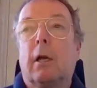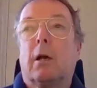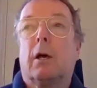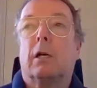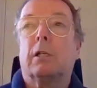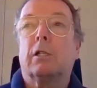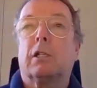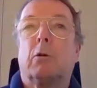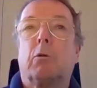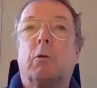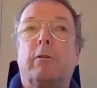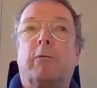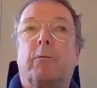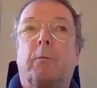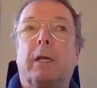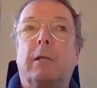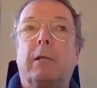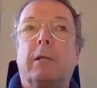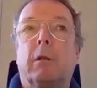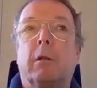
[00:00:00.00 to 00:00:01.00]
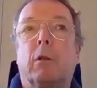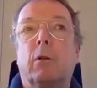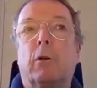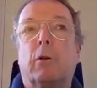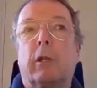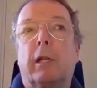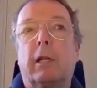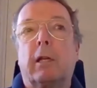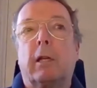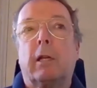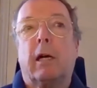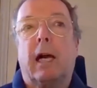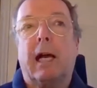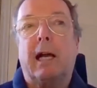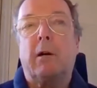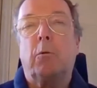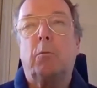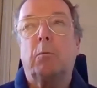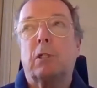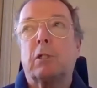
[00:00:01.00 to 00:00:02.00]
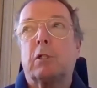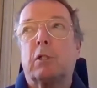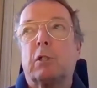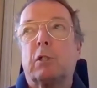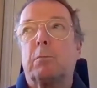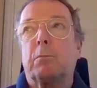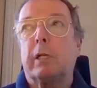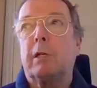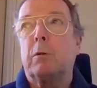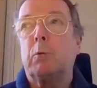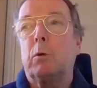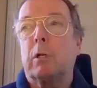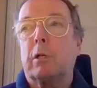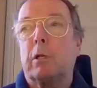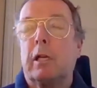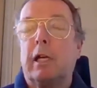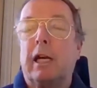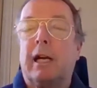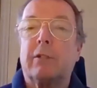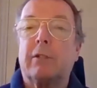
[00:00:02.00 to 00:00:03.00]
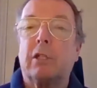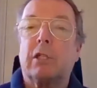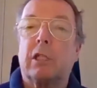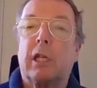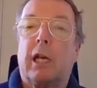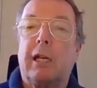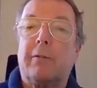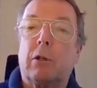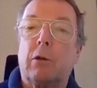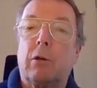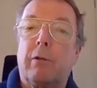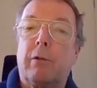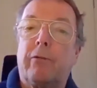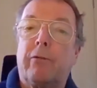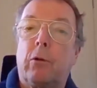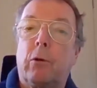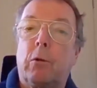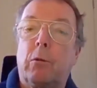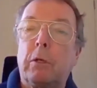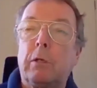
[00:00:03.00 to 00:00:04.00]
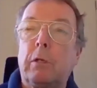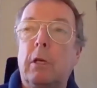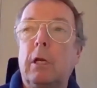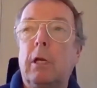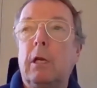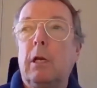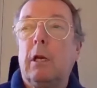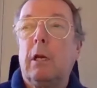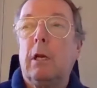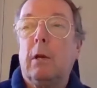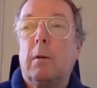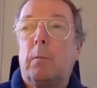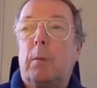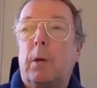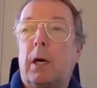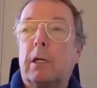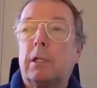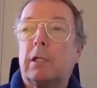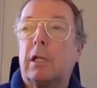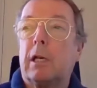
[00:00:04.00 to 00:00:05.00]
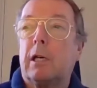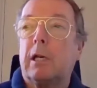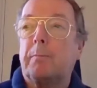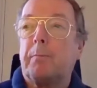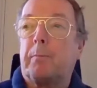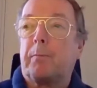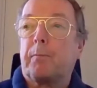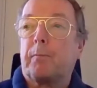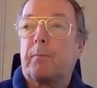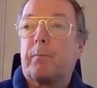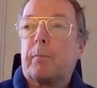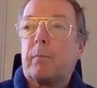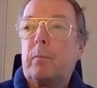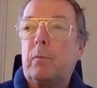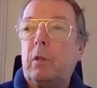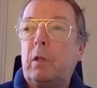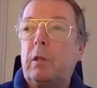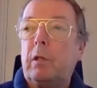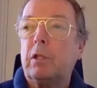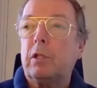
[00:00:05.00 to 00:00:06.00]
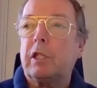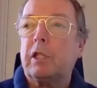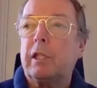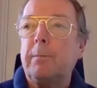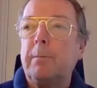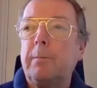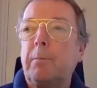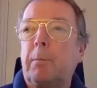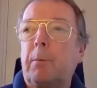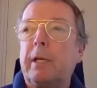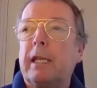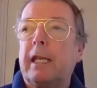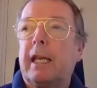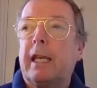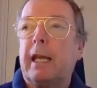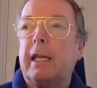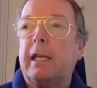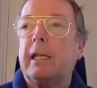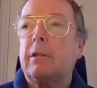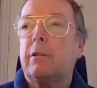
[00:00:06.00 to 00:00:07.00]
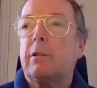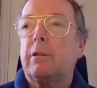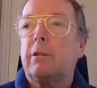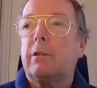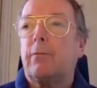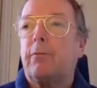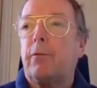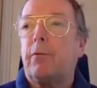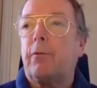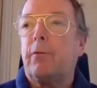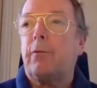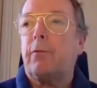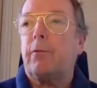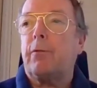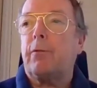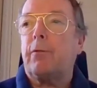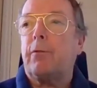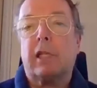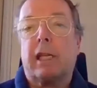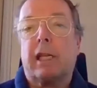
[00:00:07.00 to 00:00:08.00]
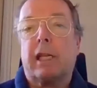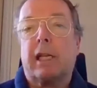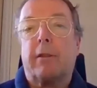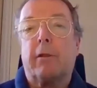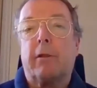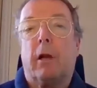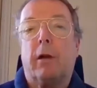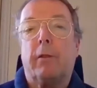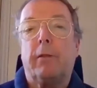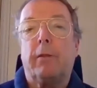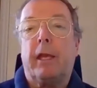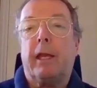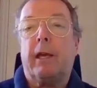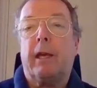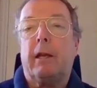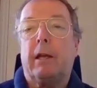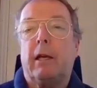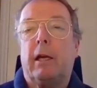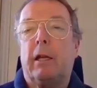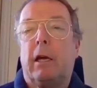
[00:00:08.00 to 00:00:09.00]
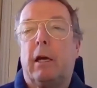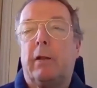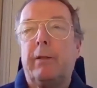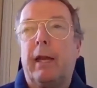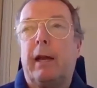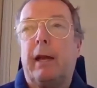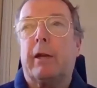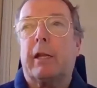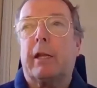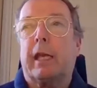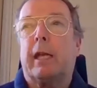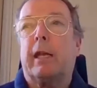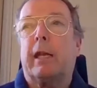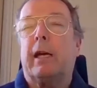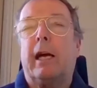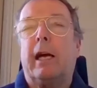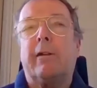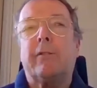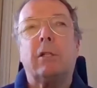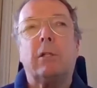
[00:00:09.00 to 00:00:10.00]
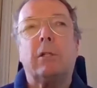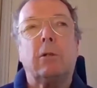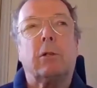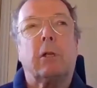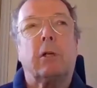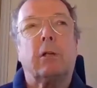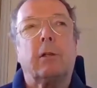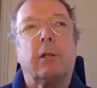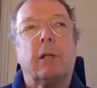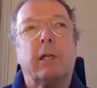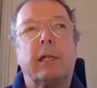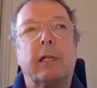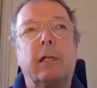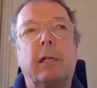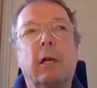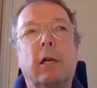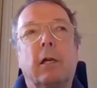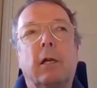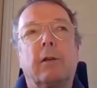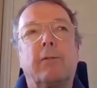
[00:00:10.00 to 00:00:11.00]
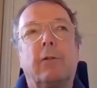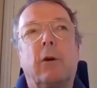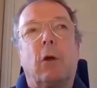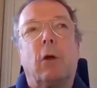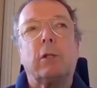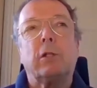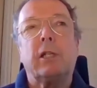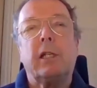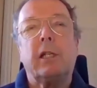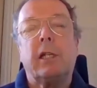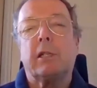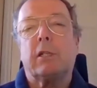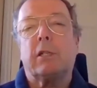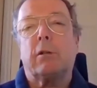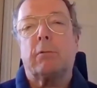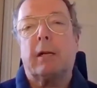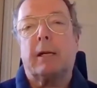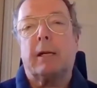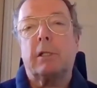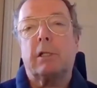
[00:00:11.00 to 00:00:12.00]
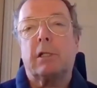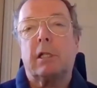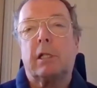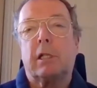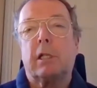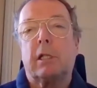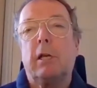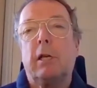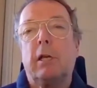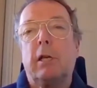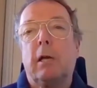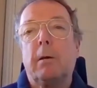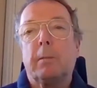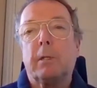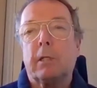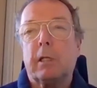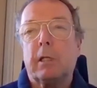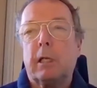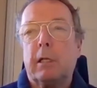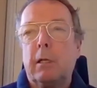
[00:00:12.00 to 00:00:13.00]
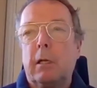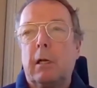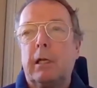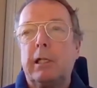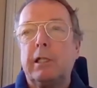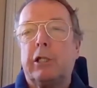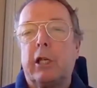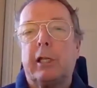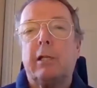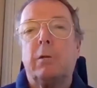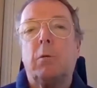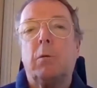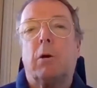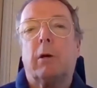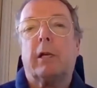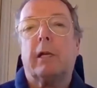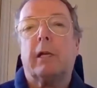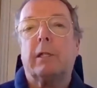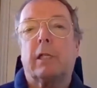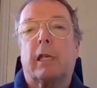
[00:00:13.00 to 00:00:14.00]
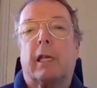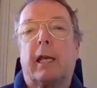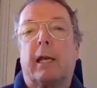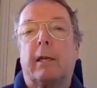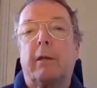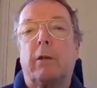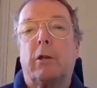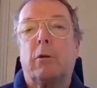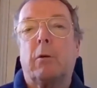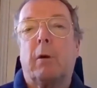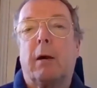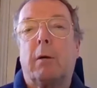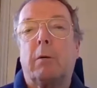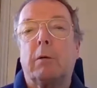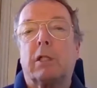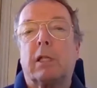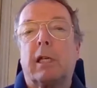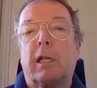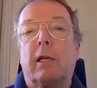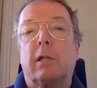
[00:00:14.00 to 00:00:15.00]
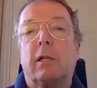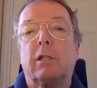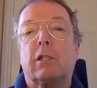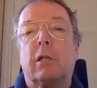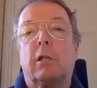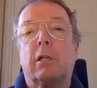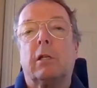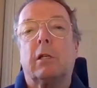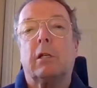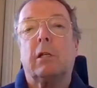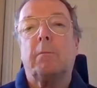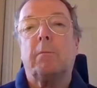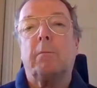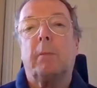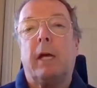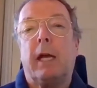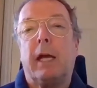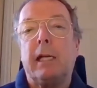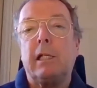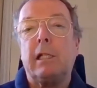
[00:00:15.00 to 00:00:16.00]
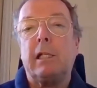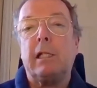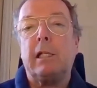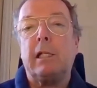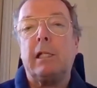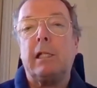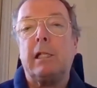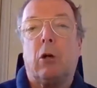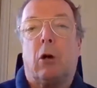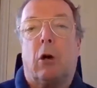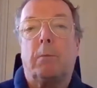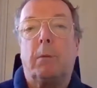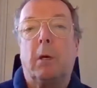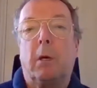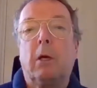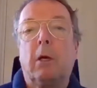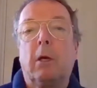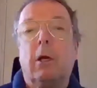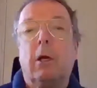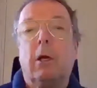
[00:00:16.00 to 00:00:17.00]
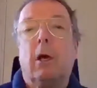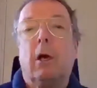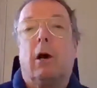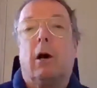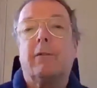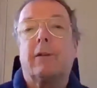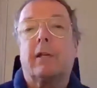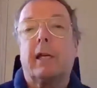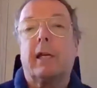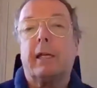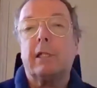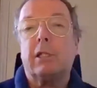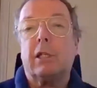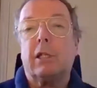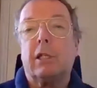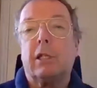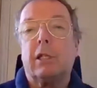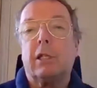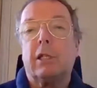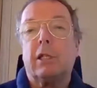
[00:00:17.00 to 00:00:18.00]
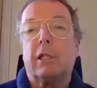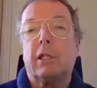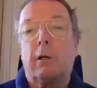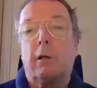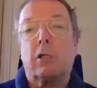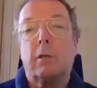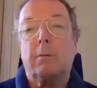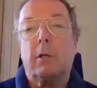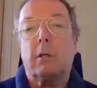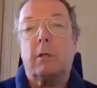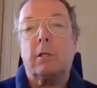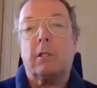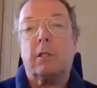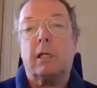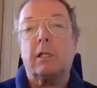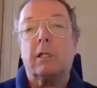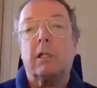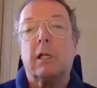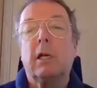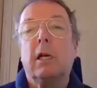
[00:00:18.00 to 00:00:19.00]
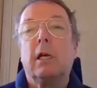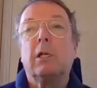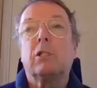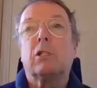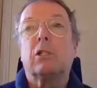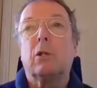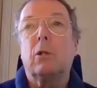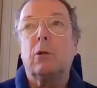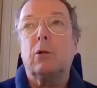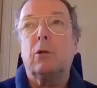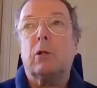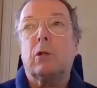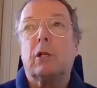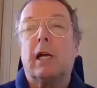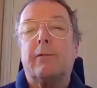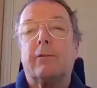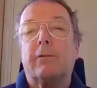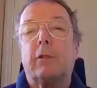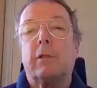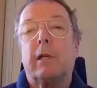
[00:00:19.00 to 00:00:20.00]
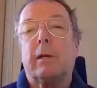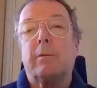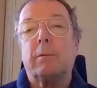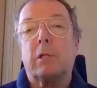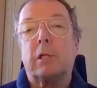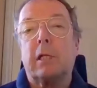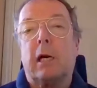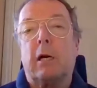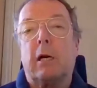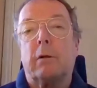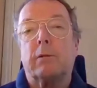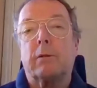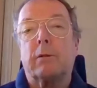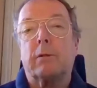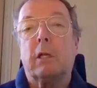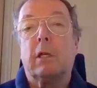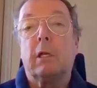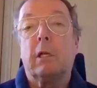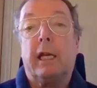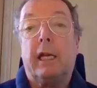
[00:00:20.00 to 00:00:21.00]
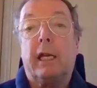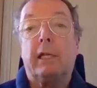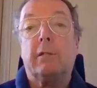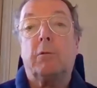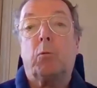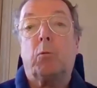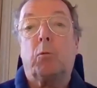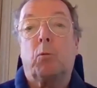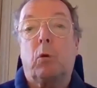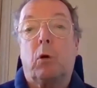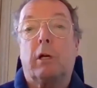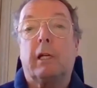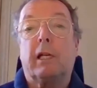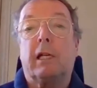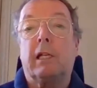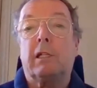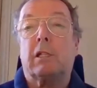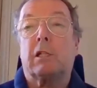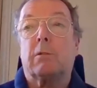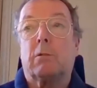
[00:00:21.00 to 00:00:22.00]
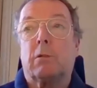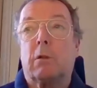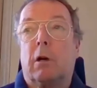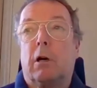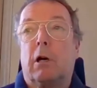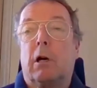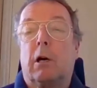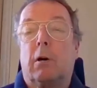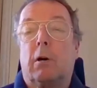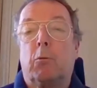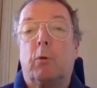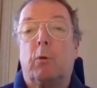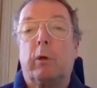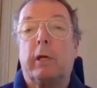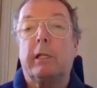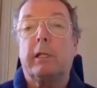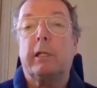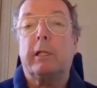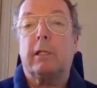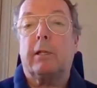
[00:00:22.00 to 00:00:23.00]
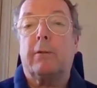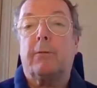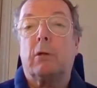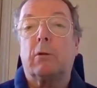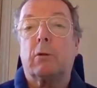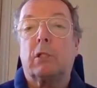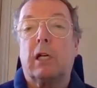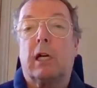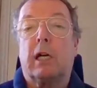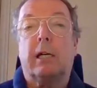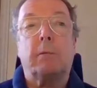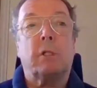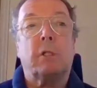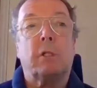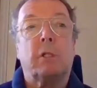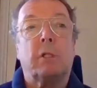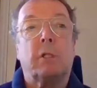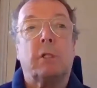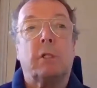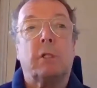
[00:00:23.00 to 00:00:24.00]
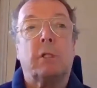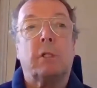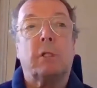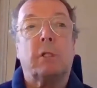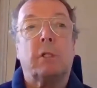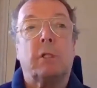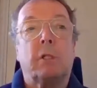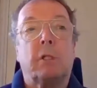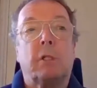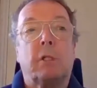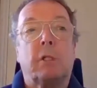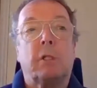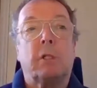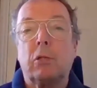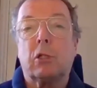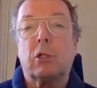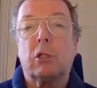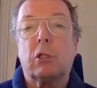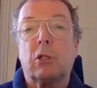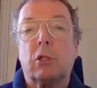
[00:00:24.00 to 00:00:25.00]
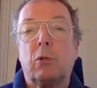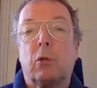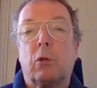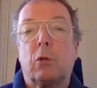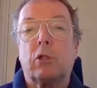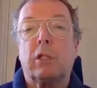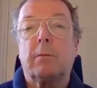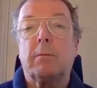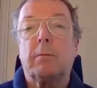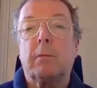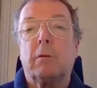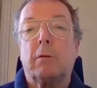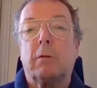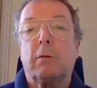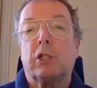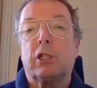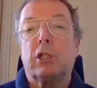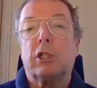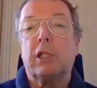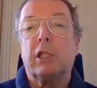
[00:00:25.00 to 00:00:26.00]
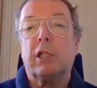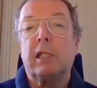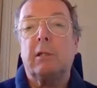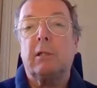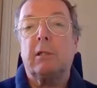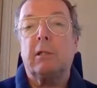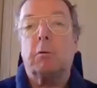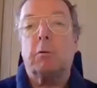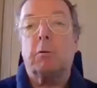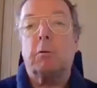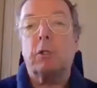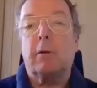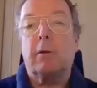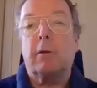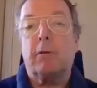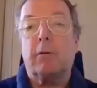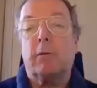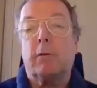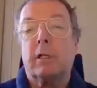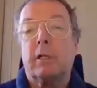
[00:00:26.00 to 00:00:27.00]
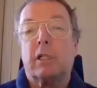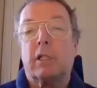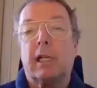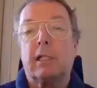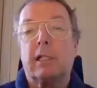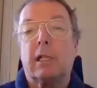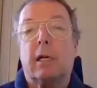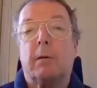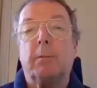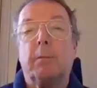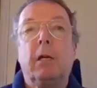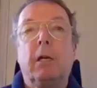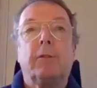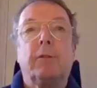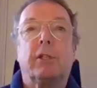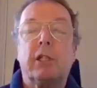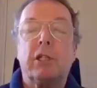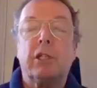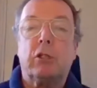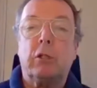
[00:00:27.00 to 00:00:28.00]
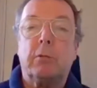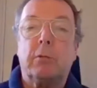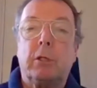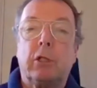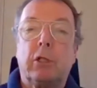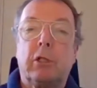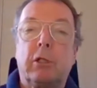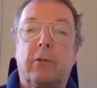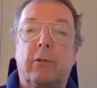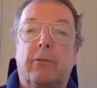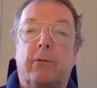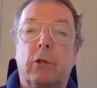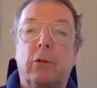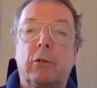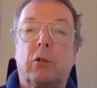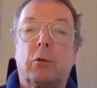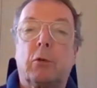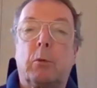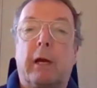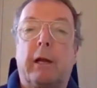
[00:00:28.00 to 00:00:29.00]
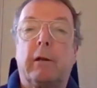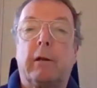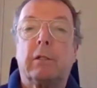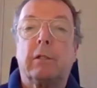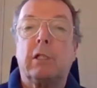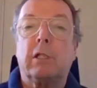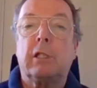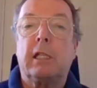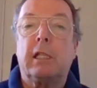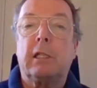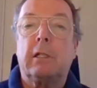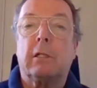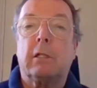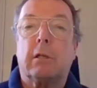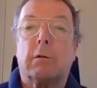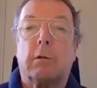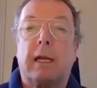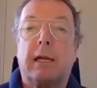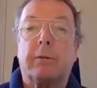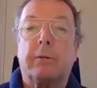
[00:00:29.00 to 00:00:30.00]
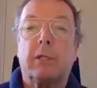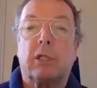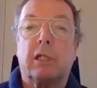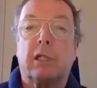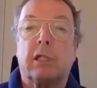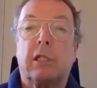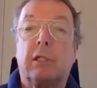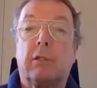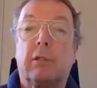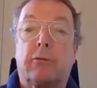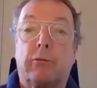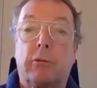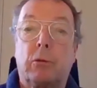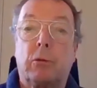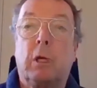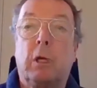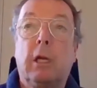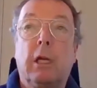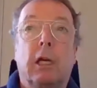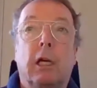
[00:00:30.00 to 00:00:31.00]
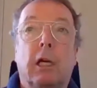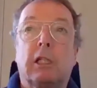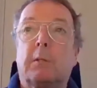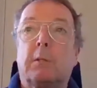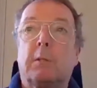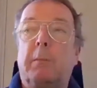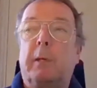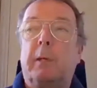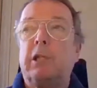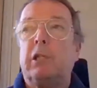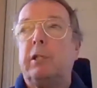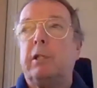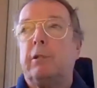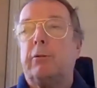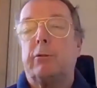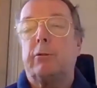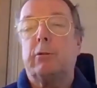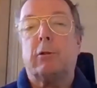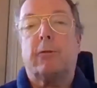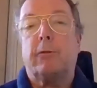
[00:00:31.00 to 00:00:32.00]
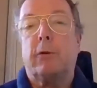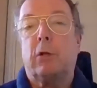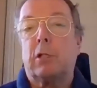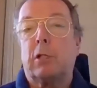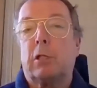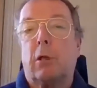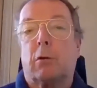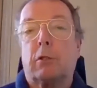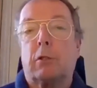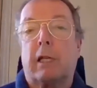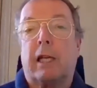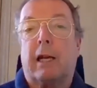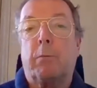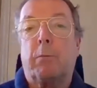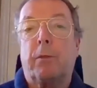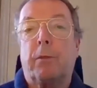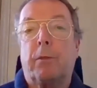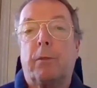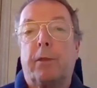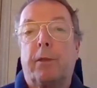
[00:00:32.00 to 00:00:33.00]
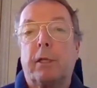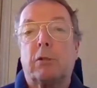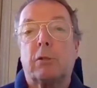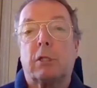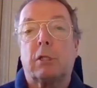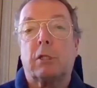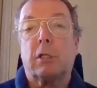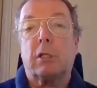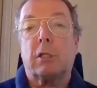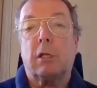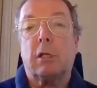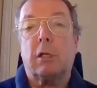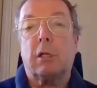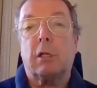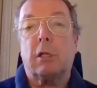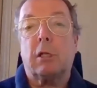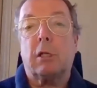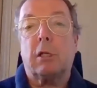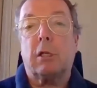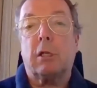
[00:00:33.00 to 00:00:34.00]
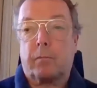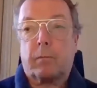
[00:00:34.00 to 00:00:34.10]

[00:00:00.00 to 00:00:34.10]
So we've been looking at how much money we're going to have to save going forward. But simply getting the volunteers together, and there again, I have to look at the volunteers around the city, particularly Jenny Watkins again, who I would say has done an amazing job of getting together those communities to look after themselves in what is really difficult times. The food consortium that she was involved in setting up, the distribution of food to where it was needed around the city, through, especially through the first lockdown when things were so difficult.